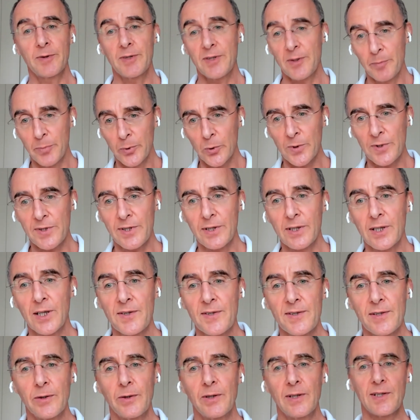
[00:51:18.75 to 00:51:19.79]
So boards are
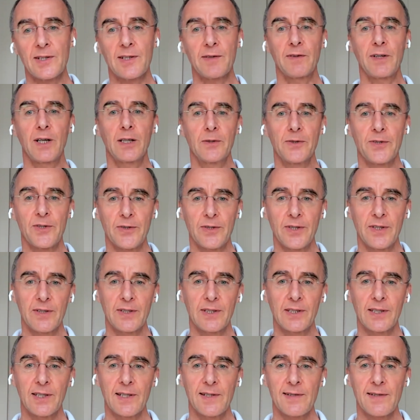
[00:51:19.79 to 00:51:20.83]
custodians of culture. I
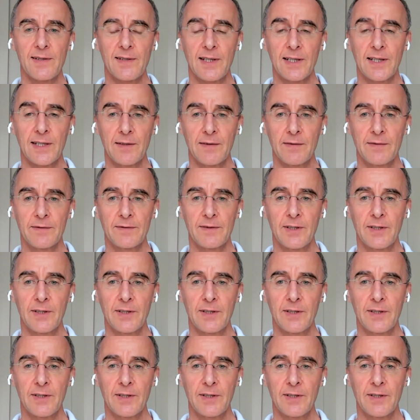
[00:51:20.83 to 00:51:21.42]
think that's kind of